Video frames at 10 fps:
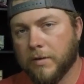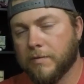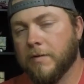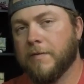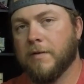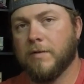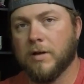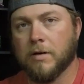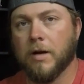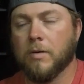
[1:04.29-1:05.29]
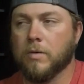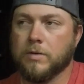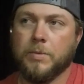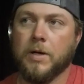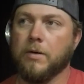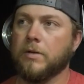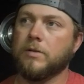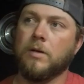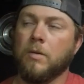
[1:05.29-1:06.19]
350 crank horsepower. So